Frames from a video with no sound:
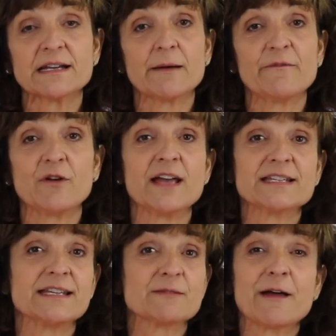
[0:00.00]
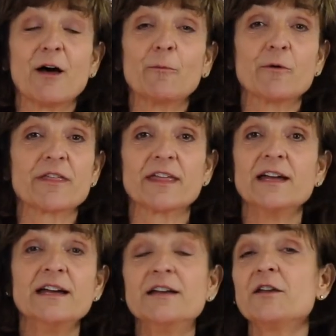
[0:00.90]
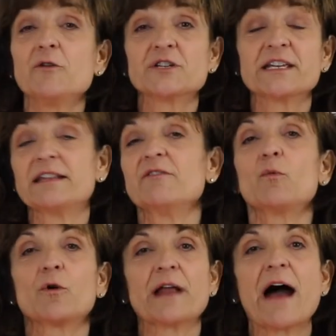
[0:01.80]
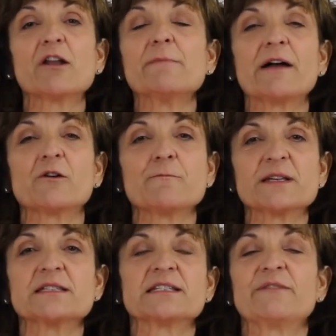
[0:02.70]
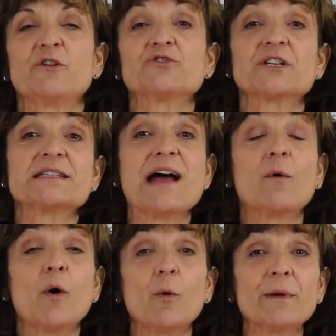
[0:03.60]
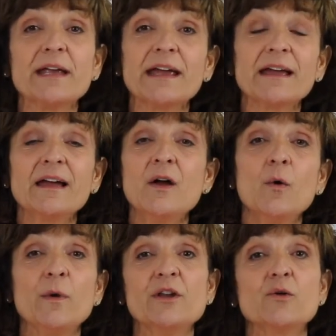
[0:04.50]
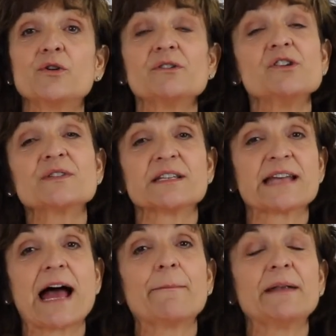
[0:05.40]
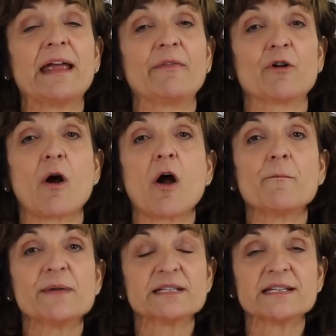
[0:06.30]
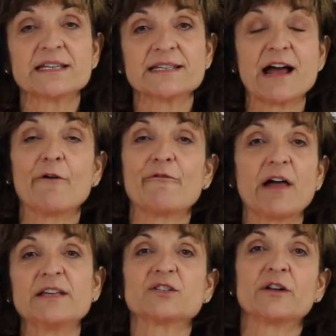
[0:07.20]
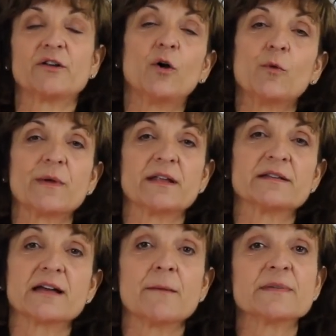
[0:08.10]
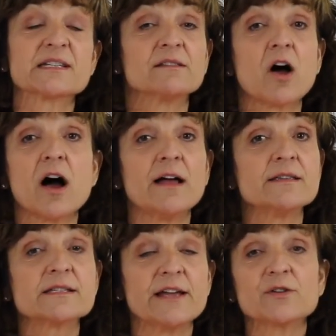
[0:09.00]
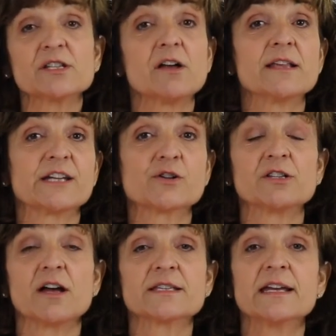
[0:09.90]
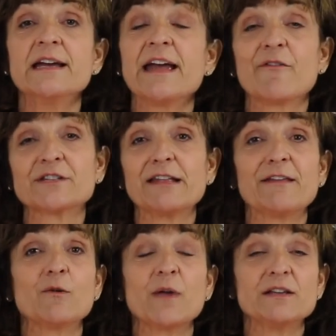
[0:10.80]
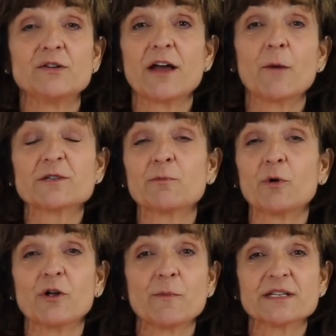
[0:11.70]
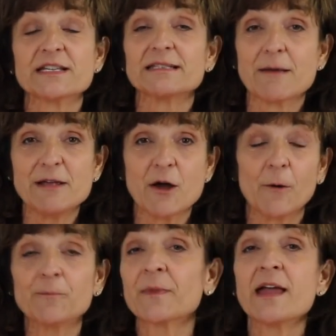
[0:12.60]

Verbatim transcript: Uh, if you guys need some help with, you know, just getting the word out about your business, if you're just now opening, we know good news is happening. There are businesses now finally starting to open um, salons, nail salons, hair salons. If there's anything that we can do to help support your business, let me know.